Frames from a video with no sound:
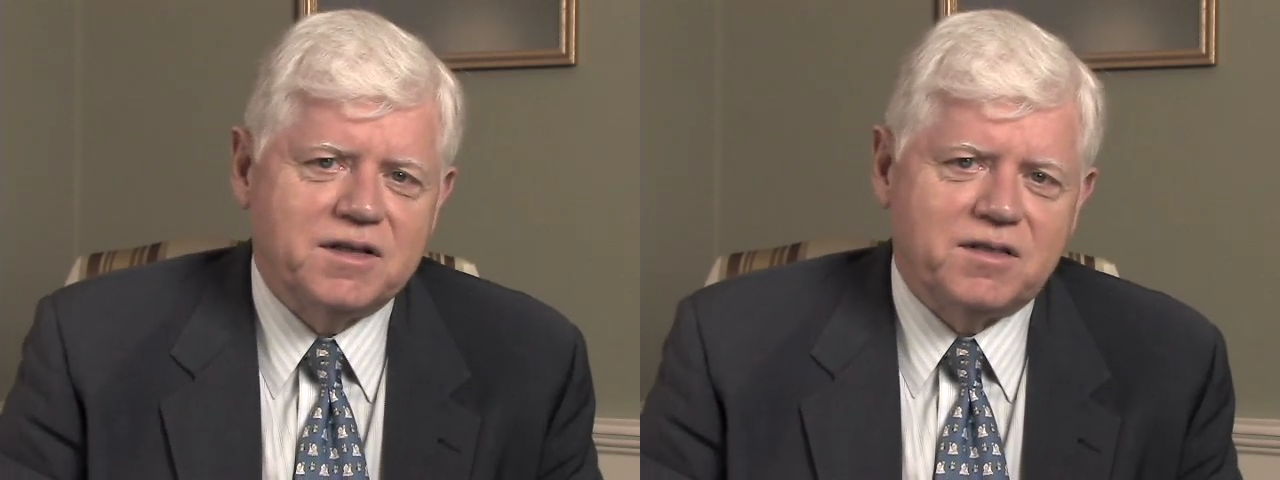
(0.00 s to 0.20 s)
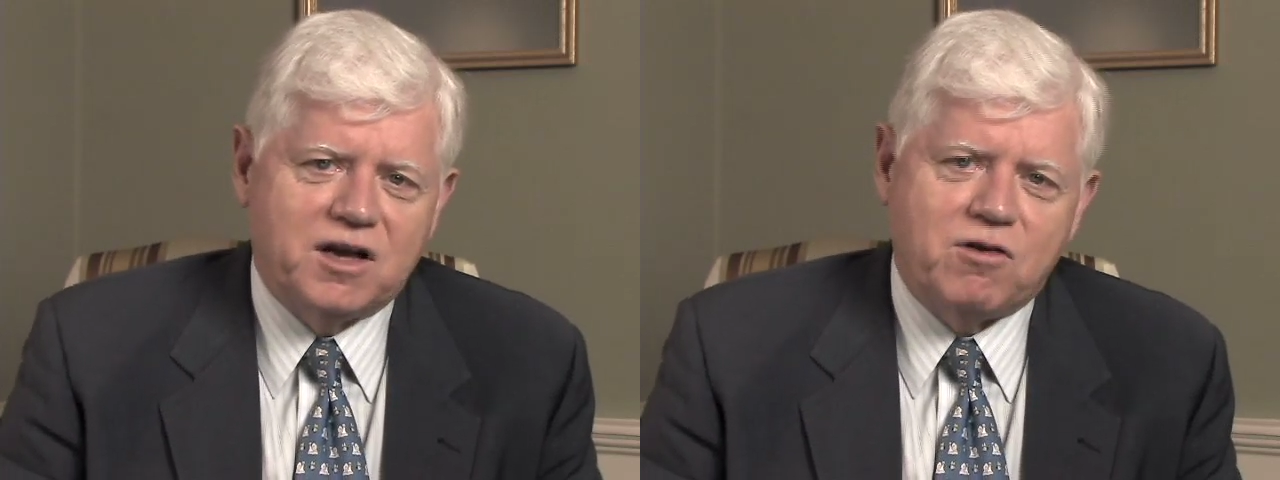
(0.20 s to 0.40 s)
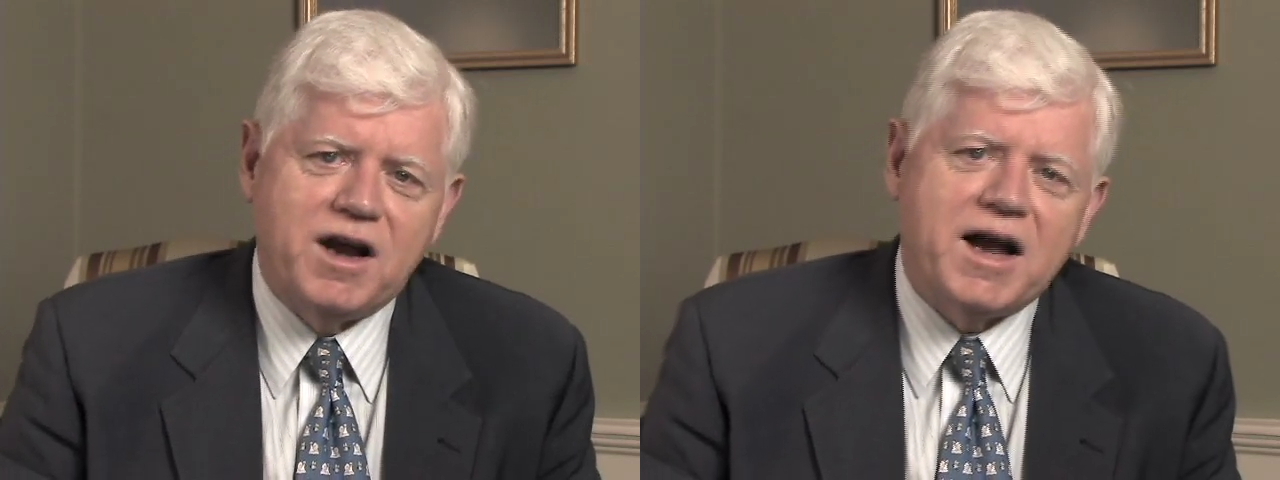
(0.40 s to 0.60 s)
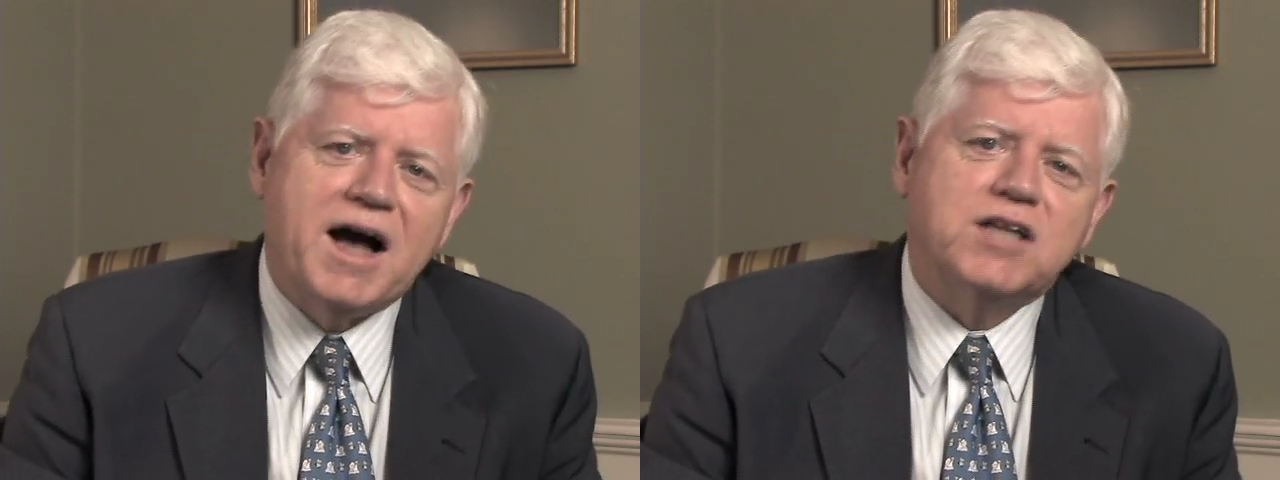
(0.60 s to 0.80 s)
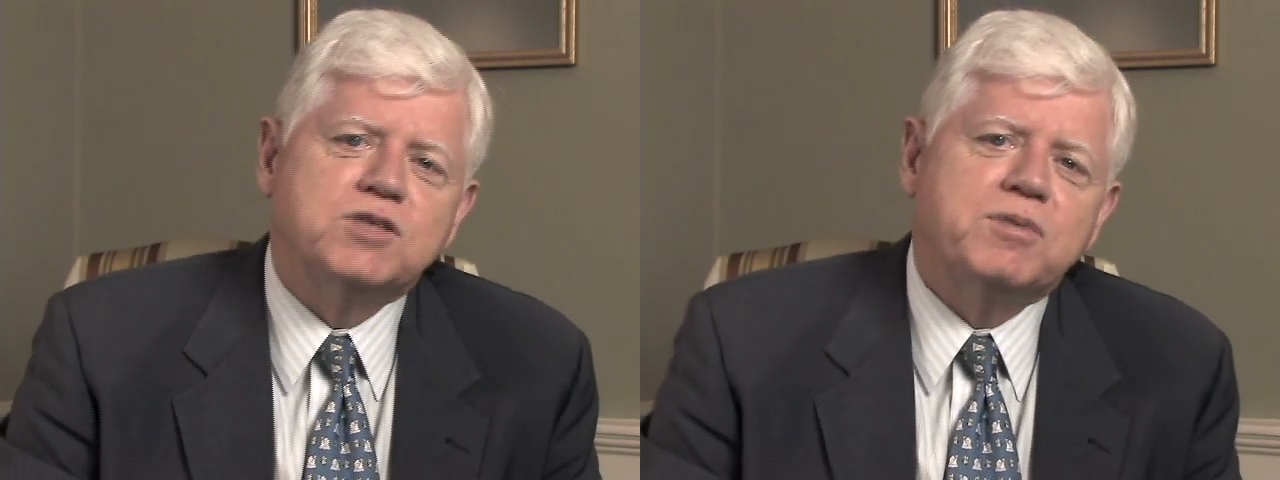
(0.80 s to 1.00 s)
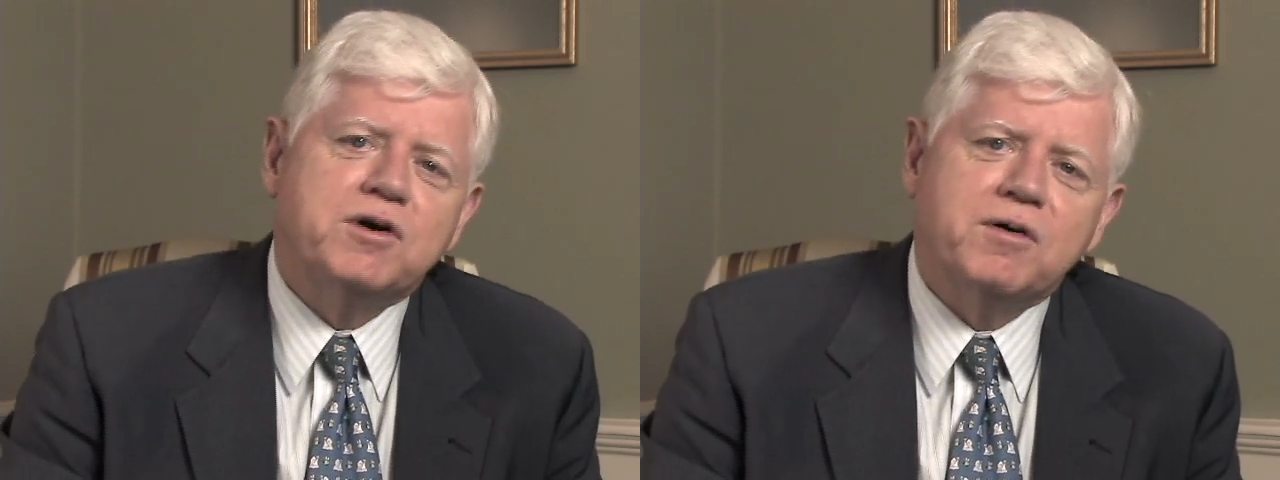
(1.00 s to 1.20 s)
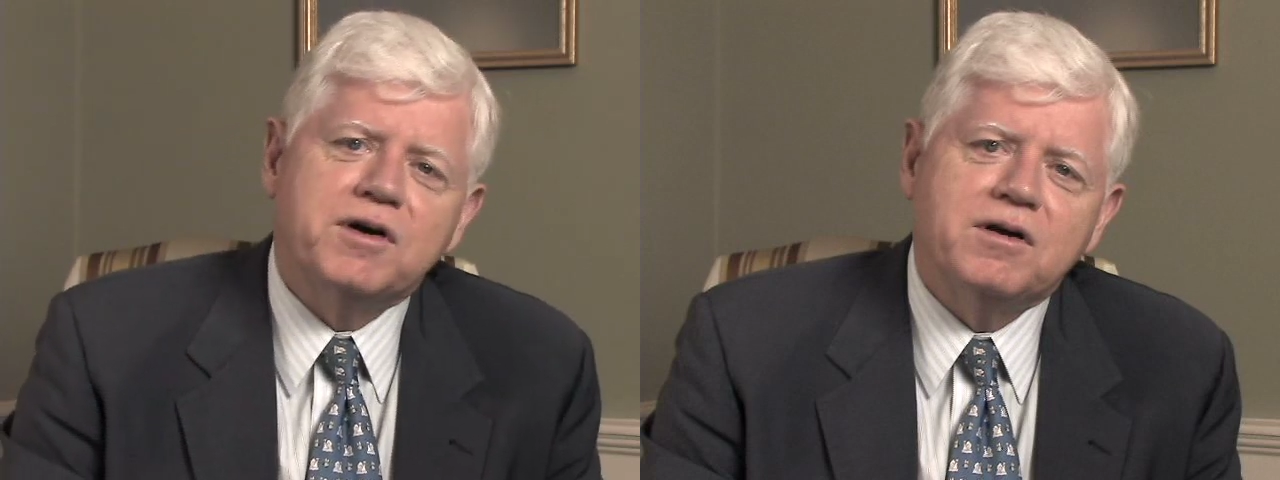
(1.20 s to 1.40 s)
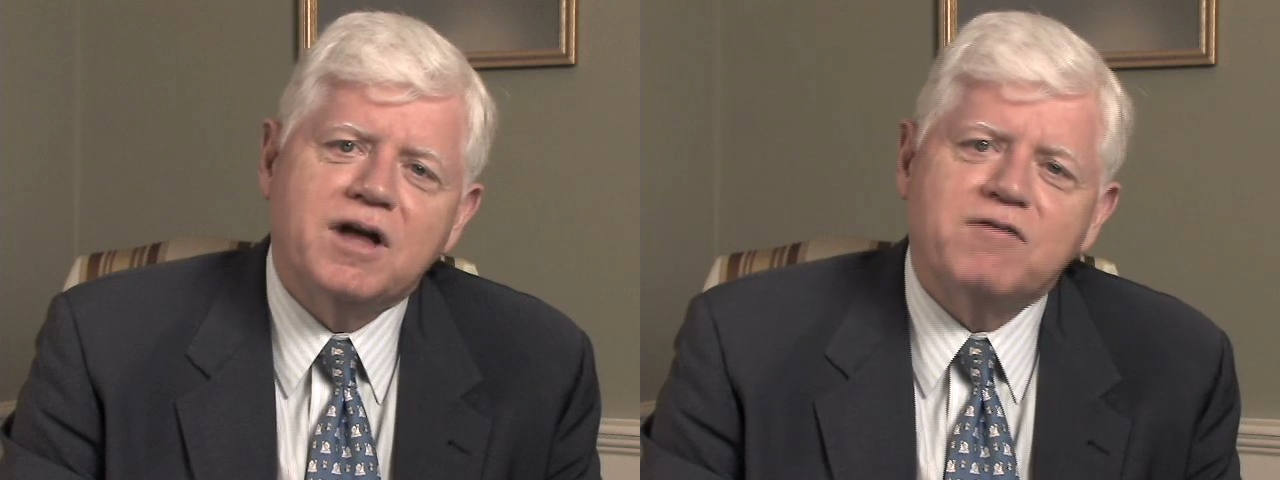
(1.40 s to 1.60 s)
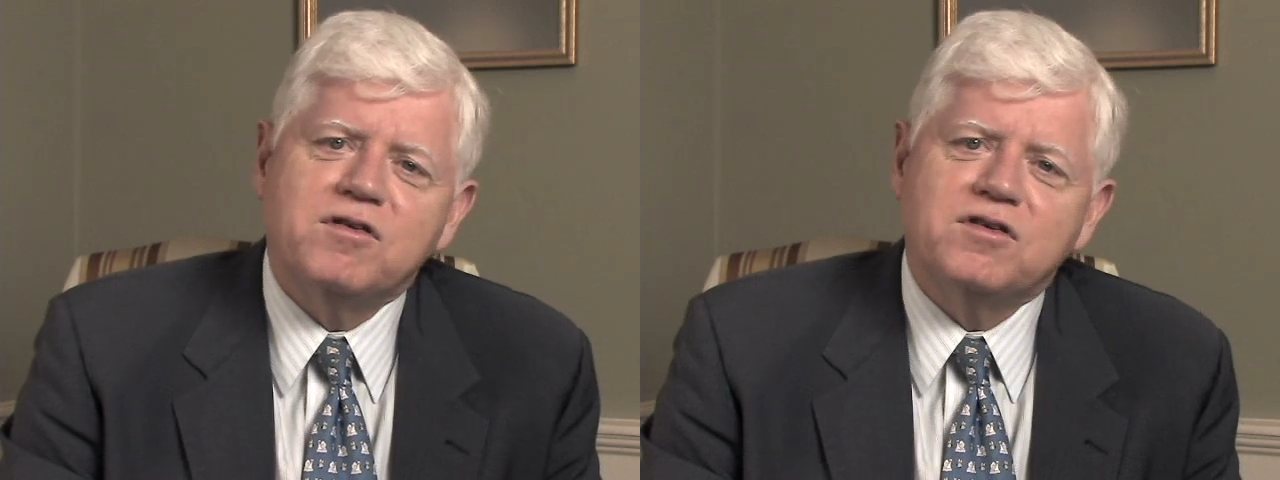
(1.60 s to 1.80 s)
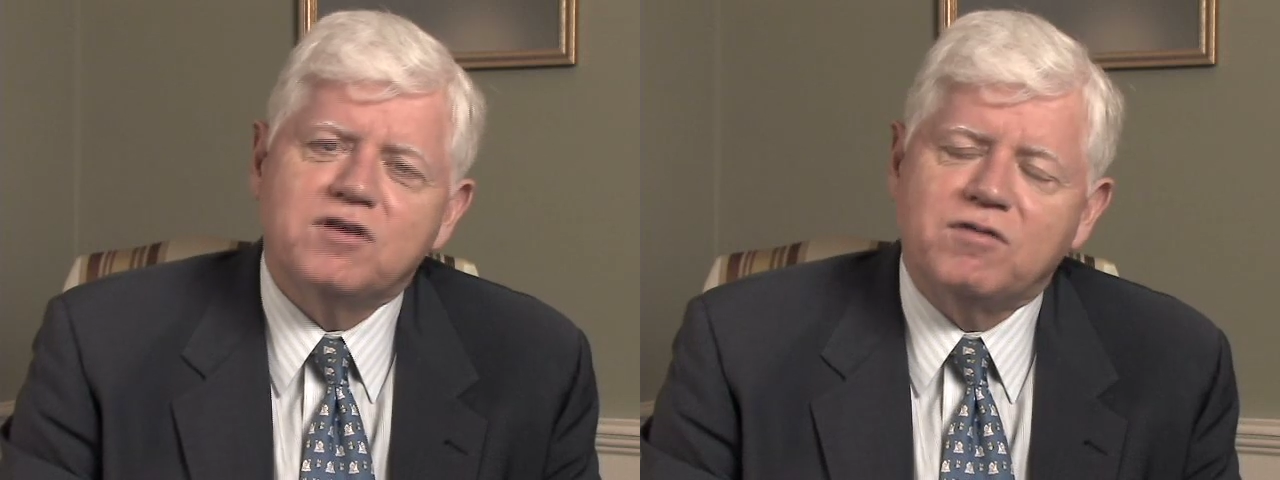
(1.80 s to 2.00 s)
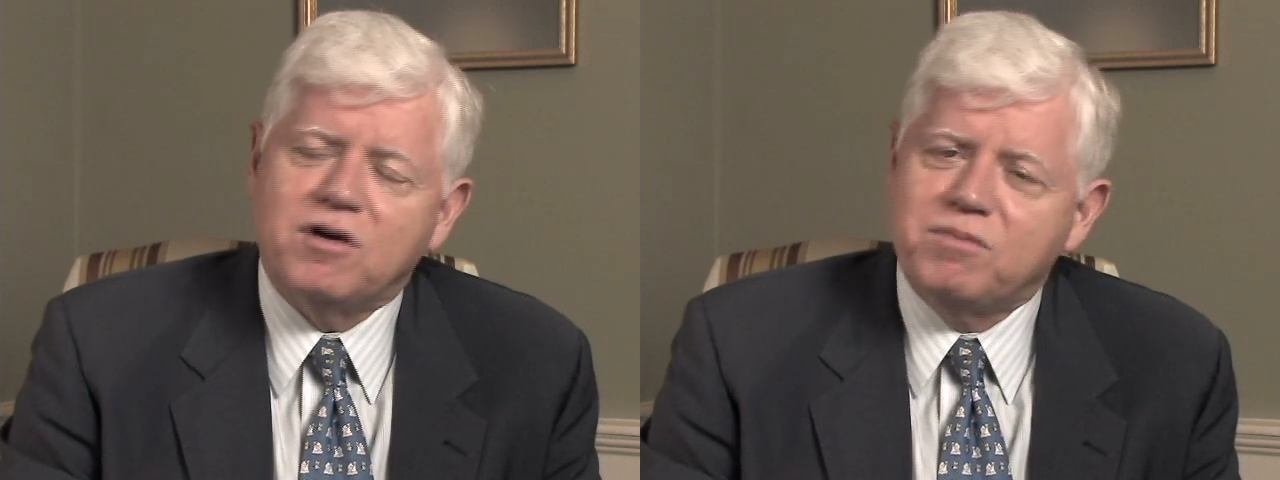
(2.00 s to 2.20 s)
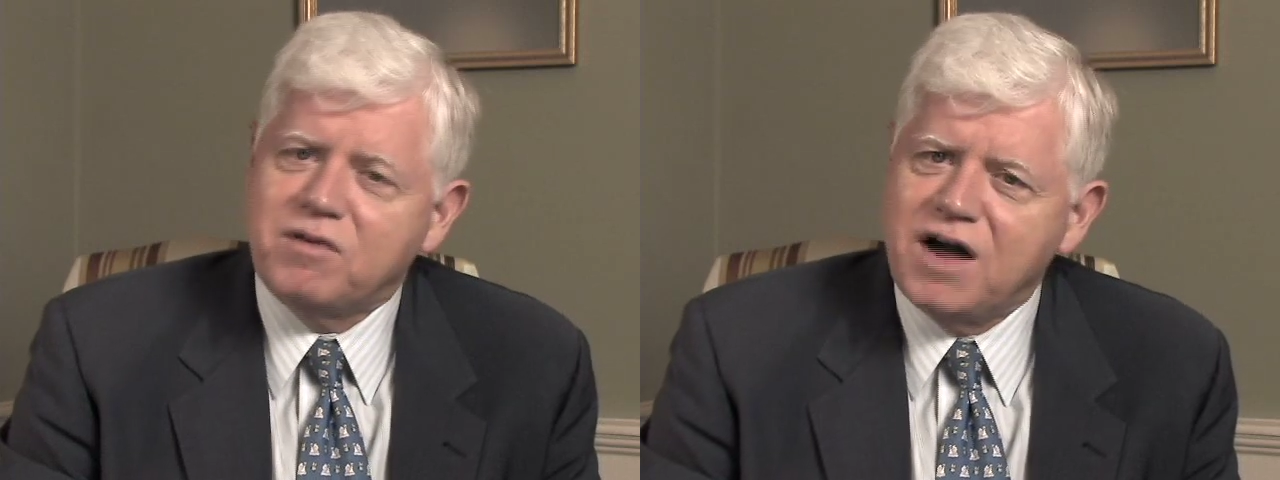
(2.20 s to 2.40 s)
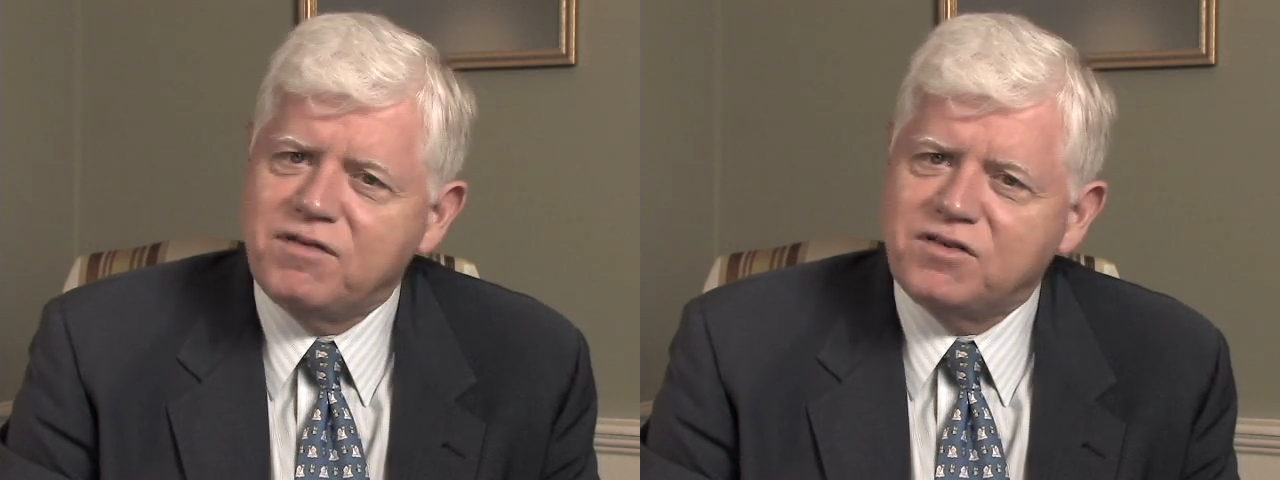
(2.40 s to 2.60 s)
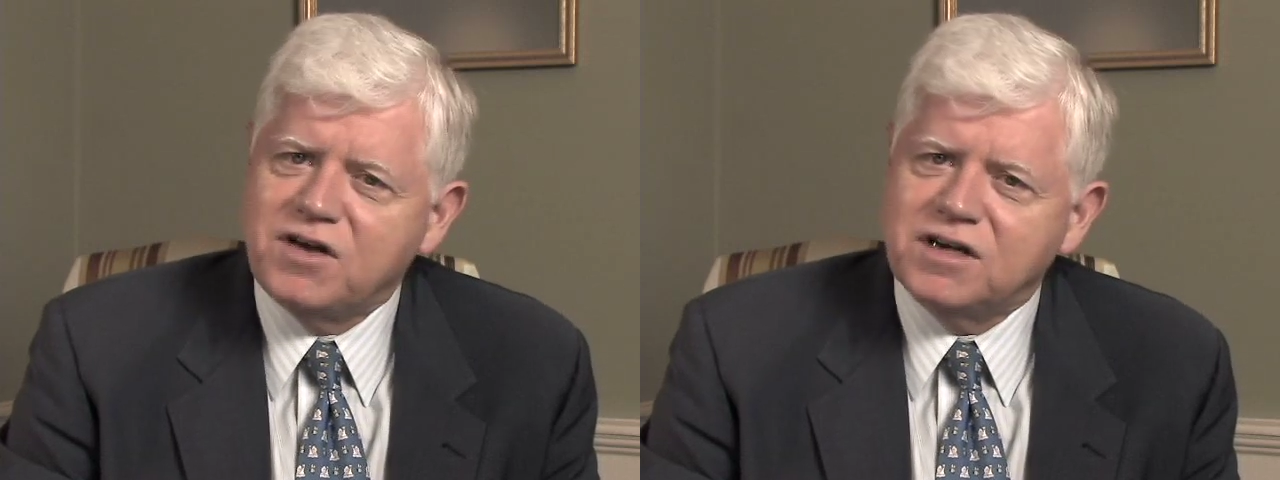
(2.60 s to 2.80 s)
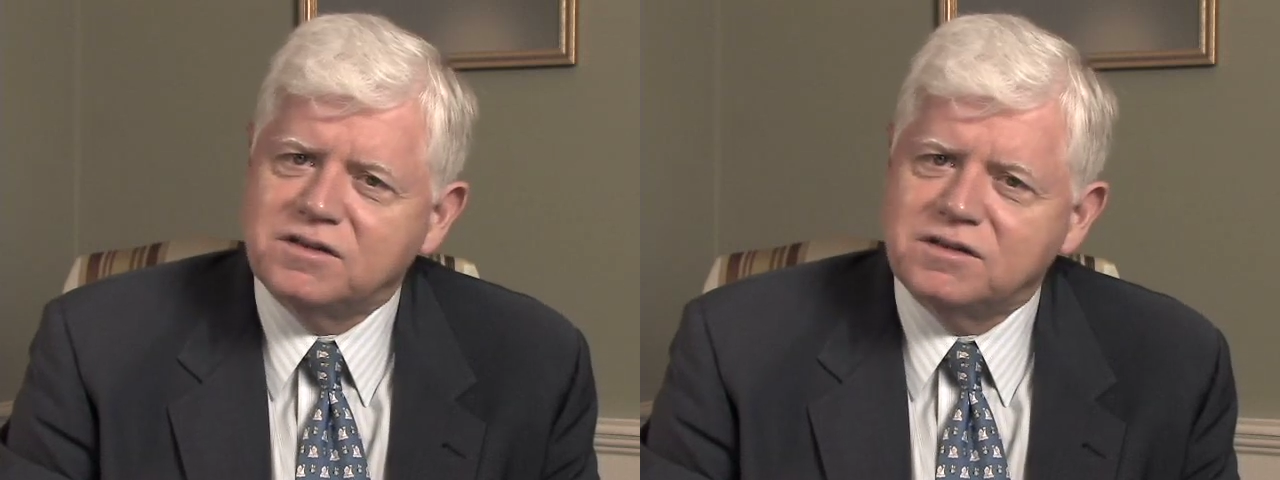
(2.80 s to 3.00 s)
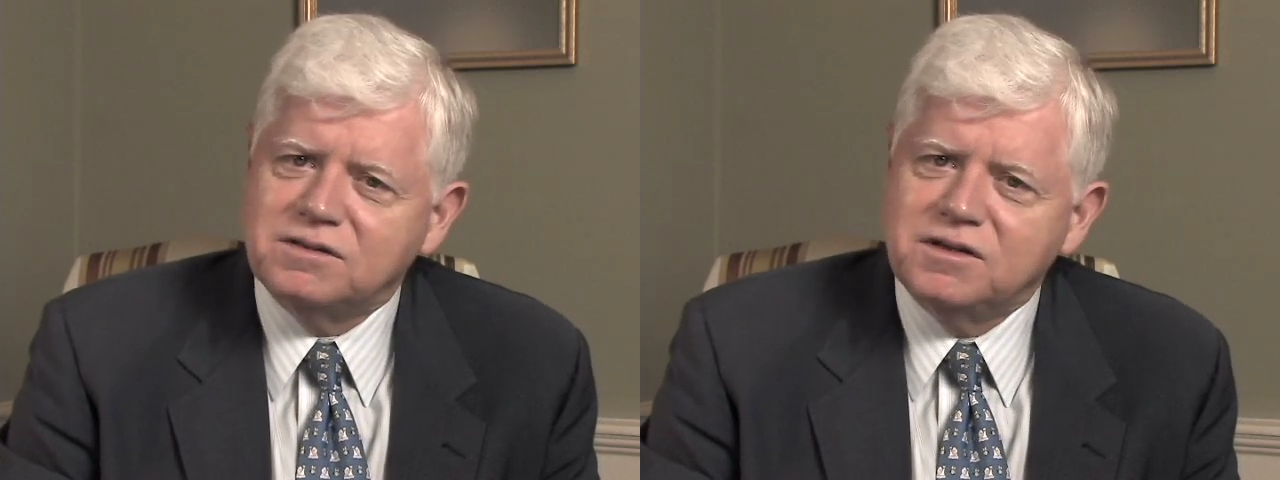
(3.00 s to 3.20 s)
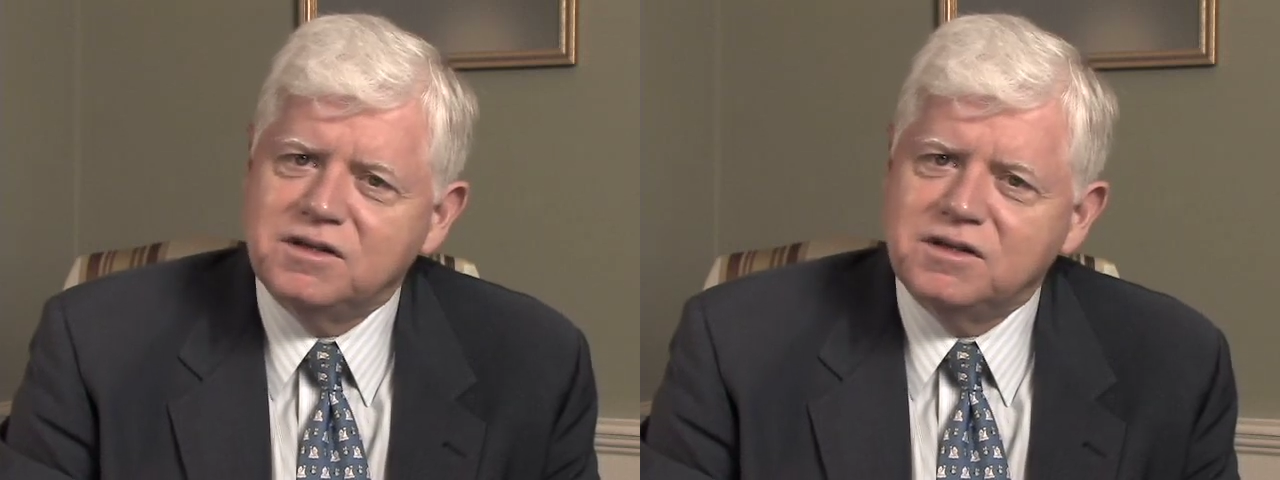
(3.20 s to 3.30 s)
The great entrepreneurial efforts of our private sector